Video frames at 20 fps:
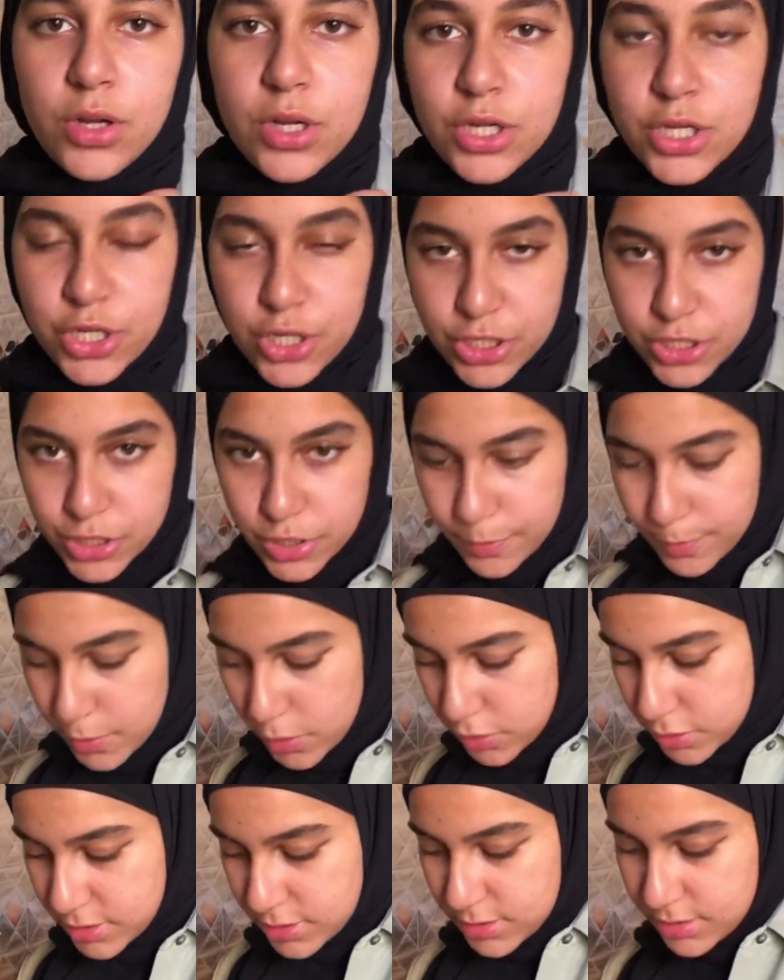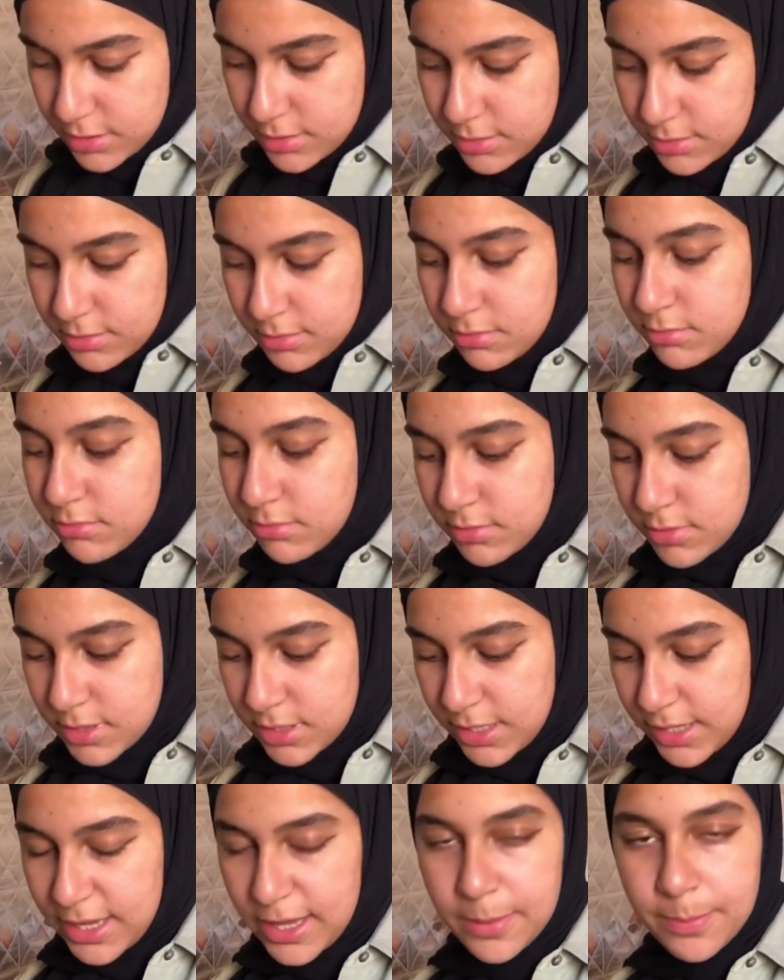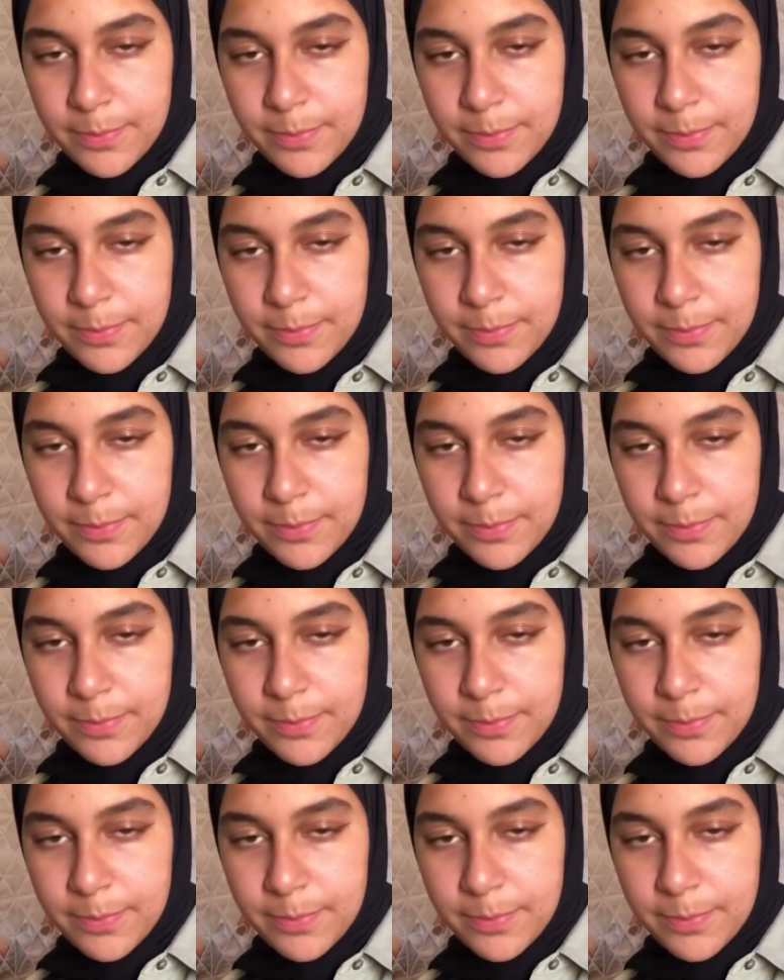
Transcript: you're supposed to keep...